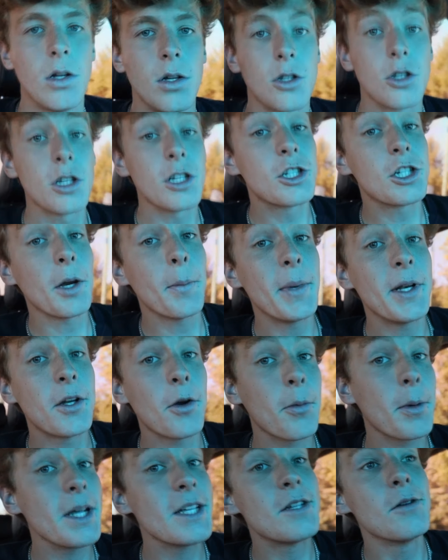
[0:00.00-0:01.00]
So let's jump into
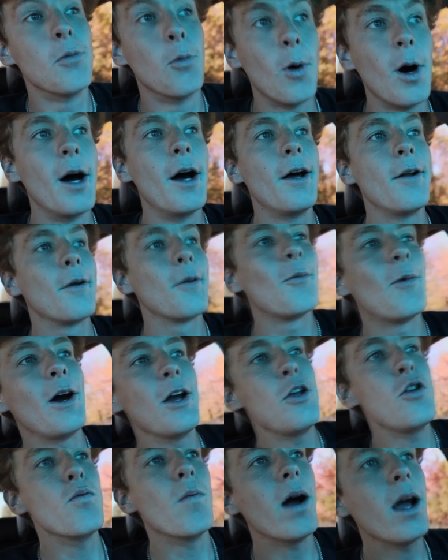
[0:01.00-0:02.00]
reason one on why
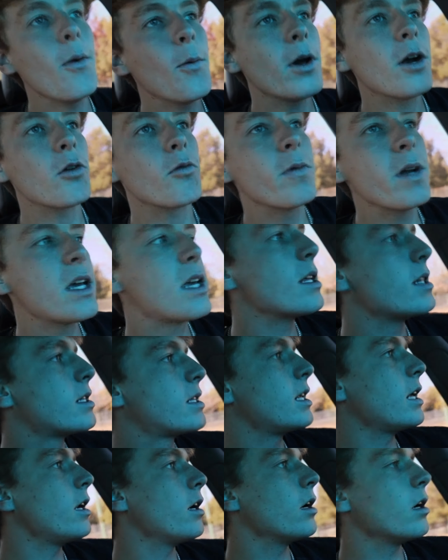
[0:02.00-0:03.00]
you might want to
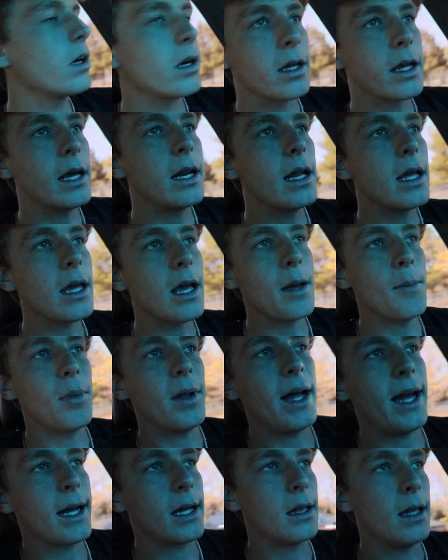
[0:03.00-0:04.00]
reconsider getting a
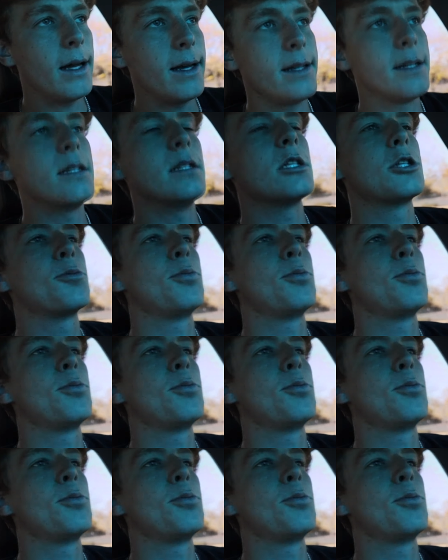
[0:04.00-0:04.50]
black license